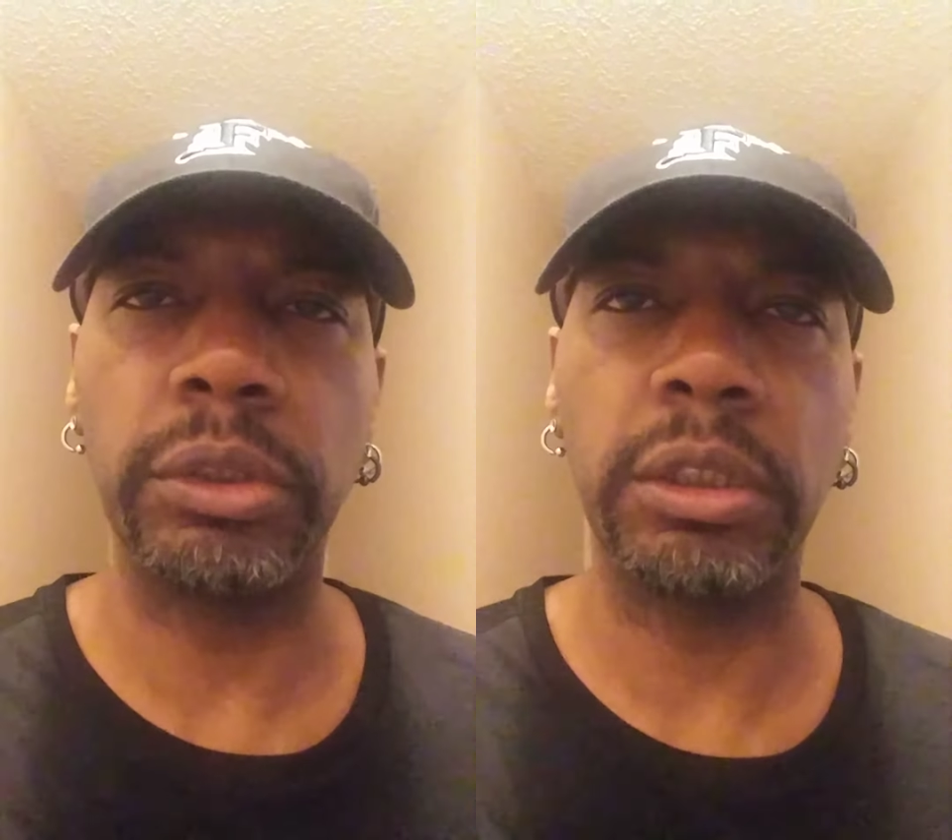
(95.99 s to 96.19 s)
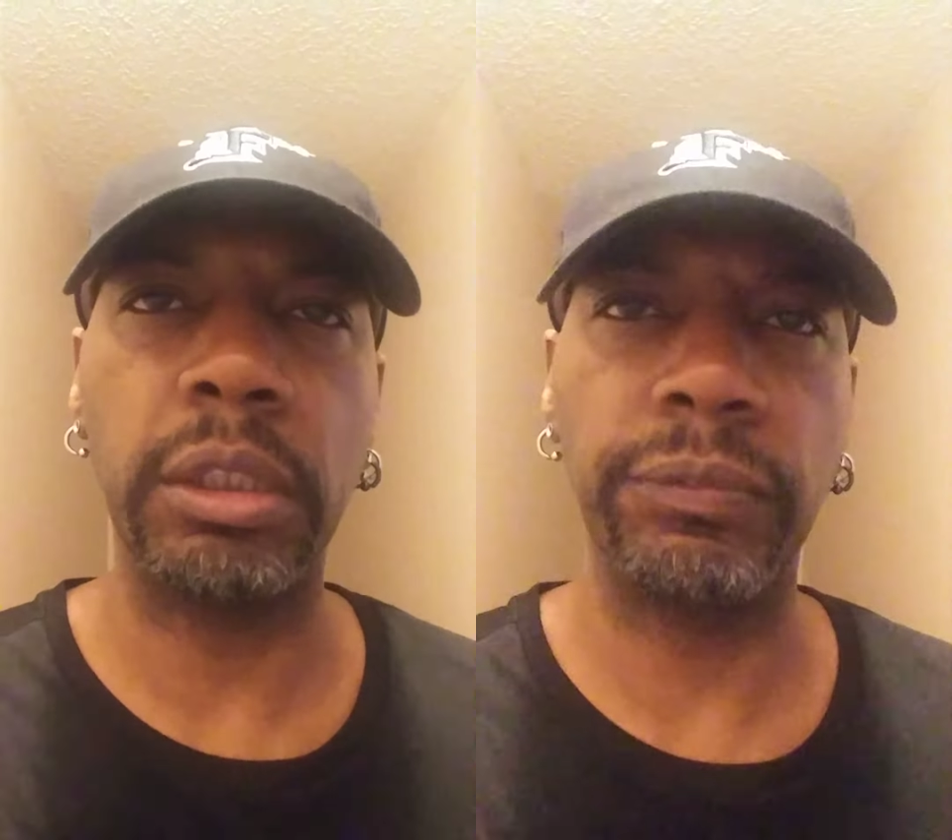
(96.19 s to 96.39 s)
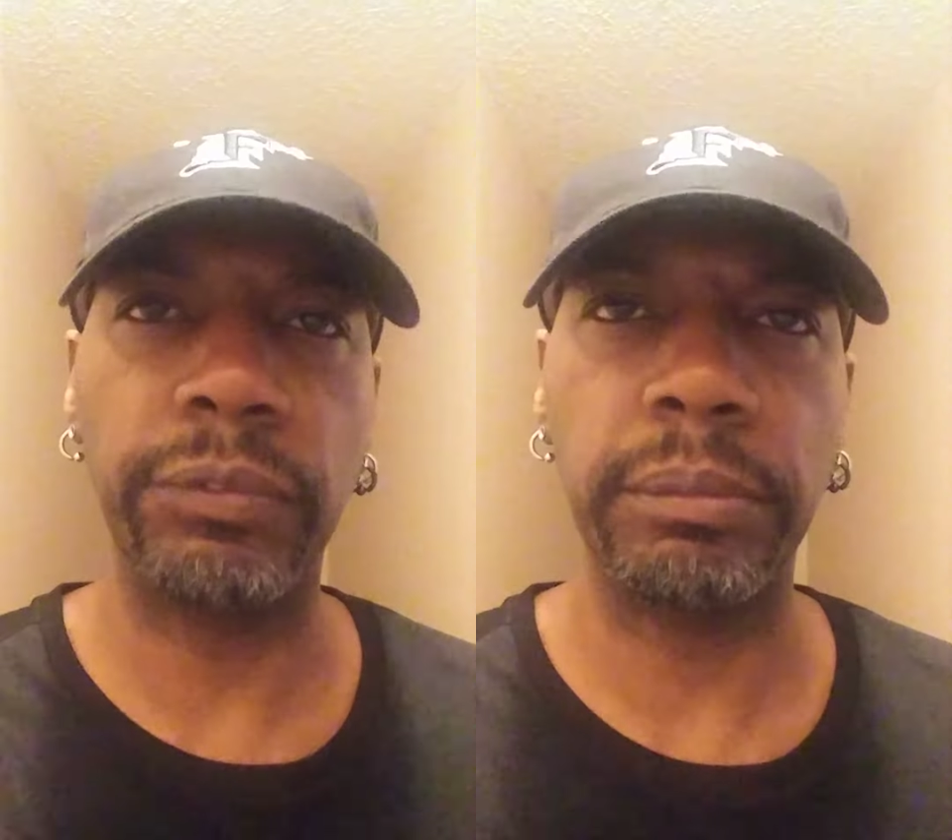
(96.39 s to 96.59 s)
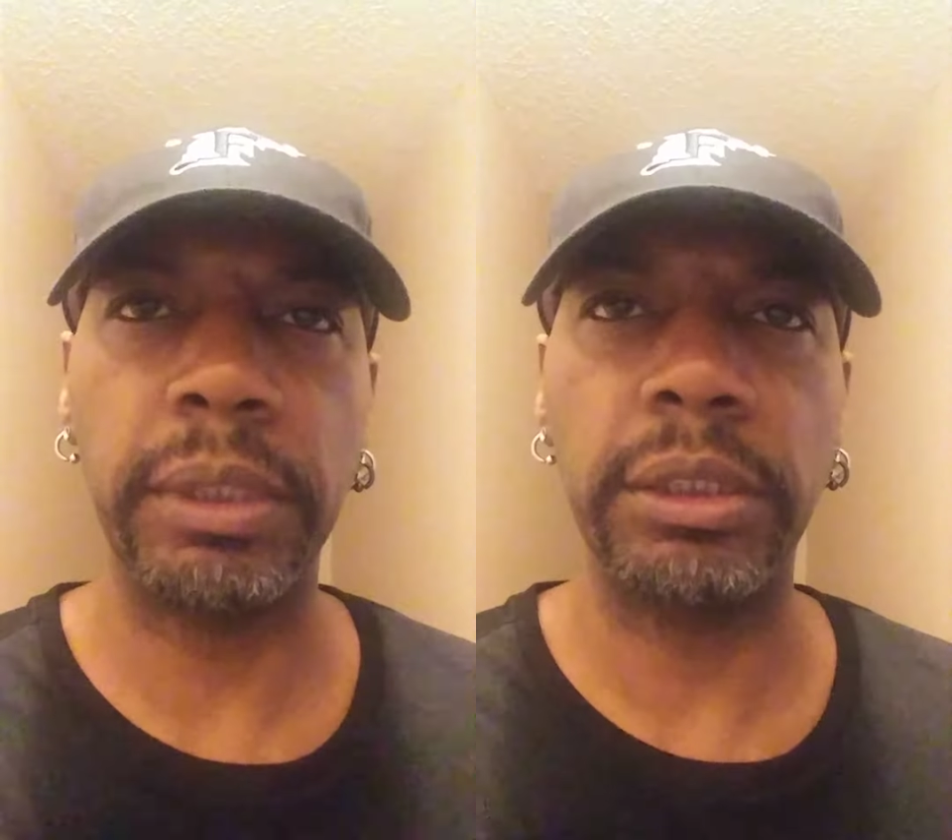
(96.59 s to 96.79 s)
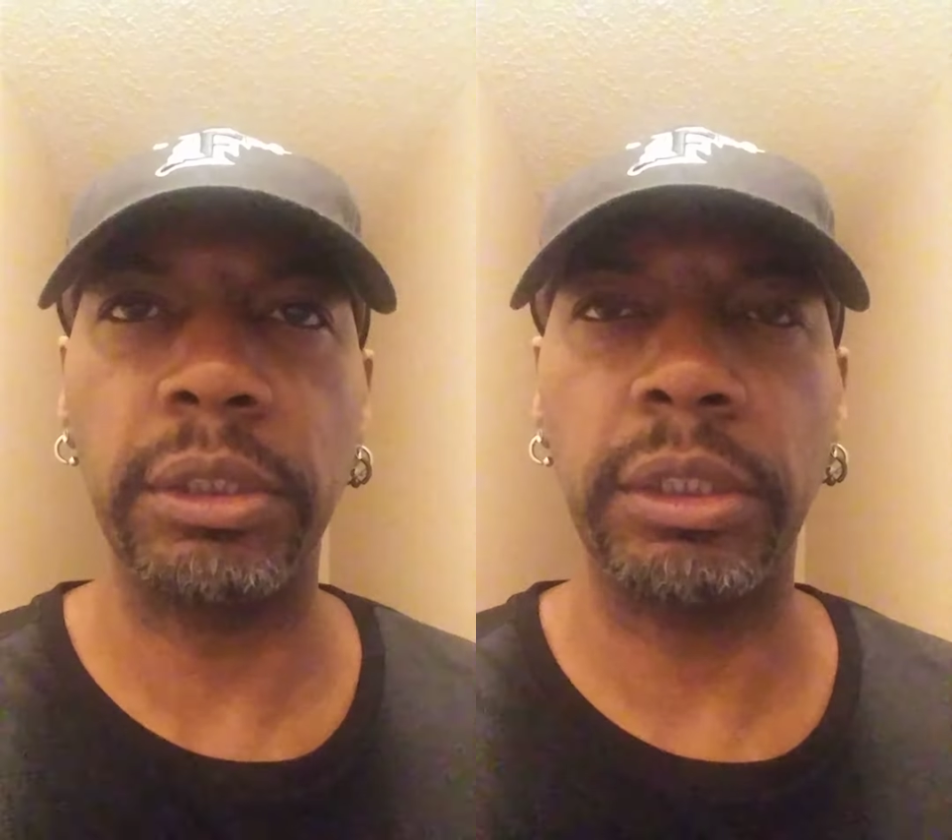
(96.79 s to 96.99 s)
and the
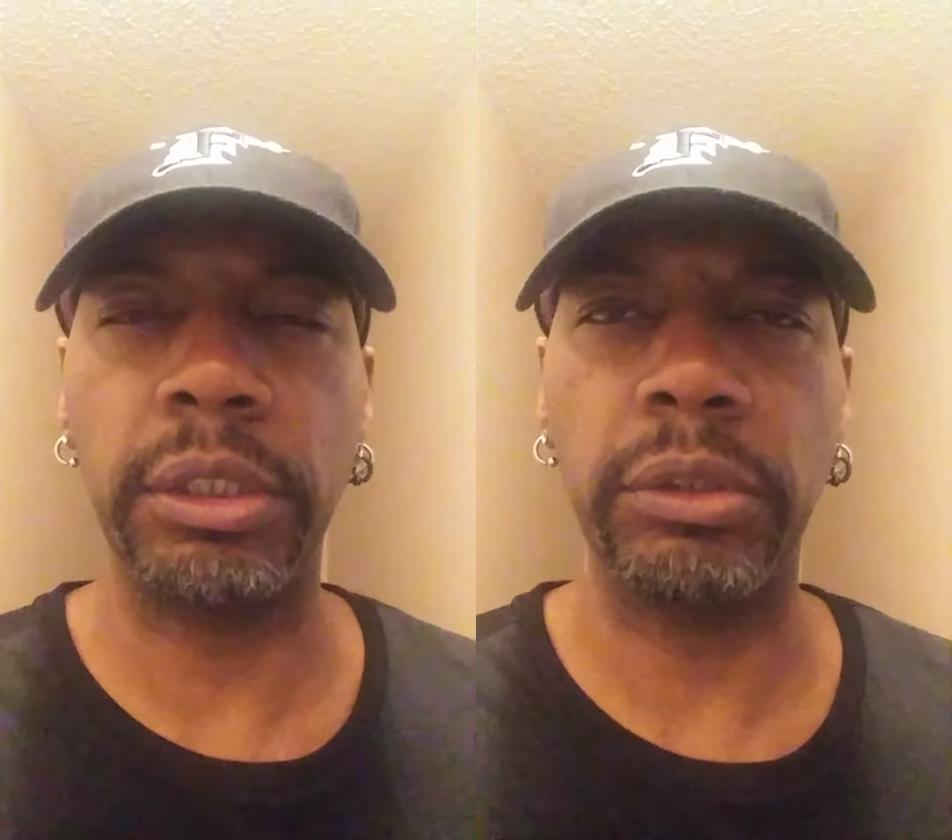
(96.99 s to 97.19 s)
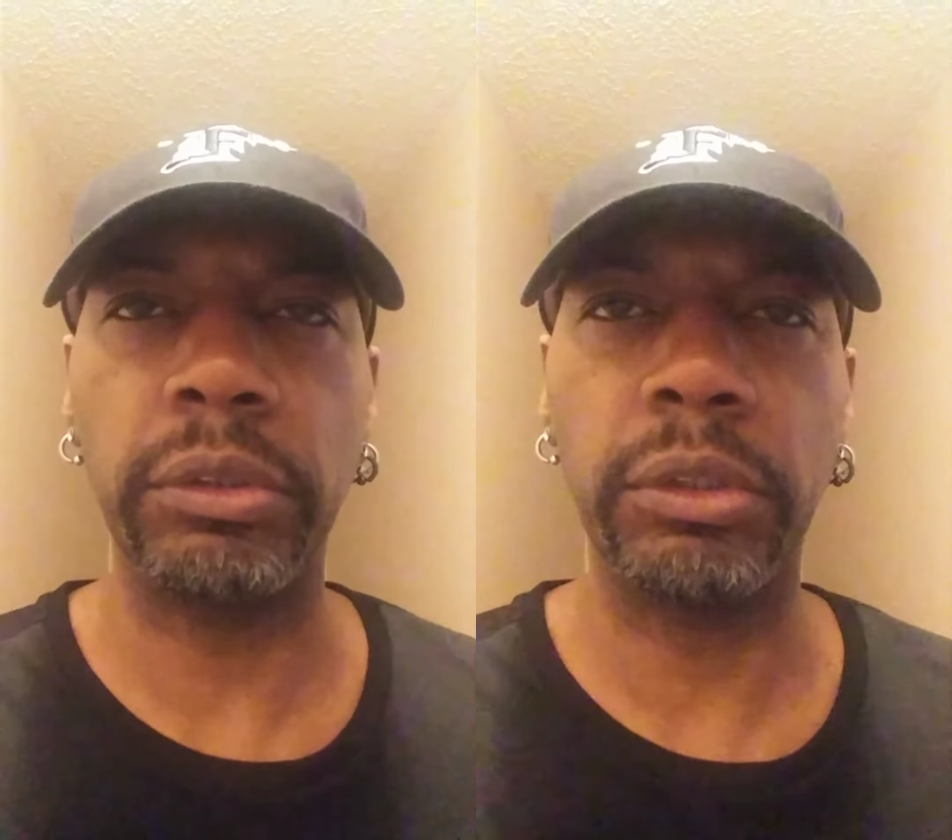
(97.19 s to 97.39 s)
information there